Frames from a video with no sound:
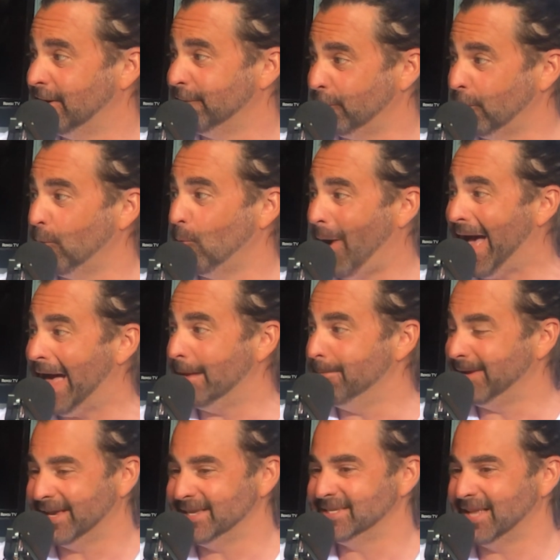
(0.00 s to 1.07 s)
for a while
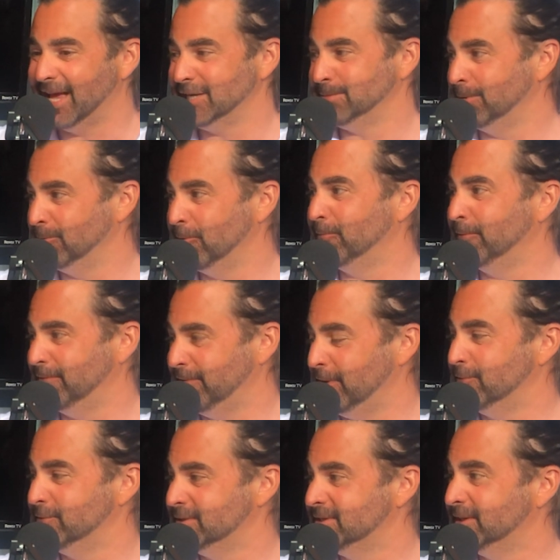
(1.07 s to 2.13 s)
because the husband would
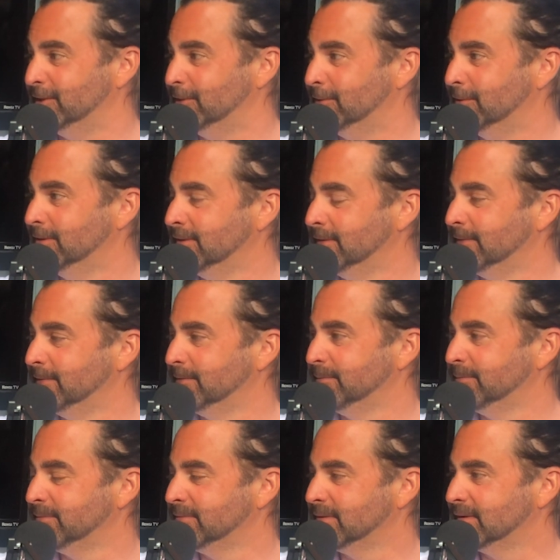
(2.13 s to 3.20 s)
refuse to
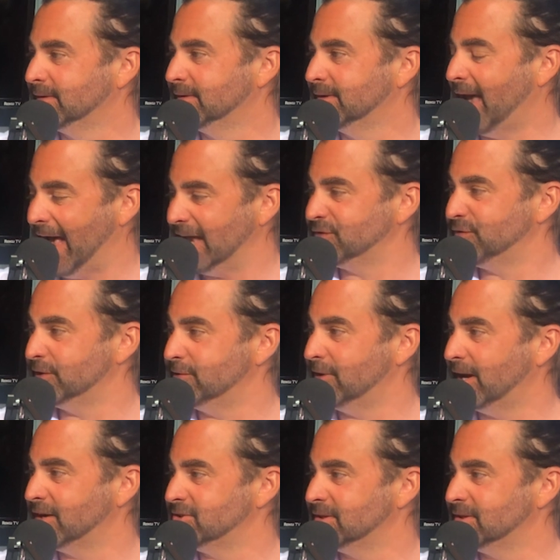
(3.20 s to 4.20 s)
ask for directions.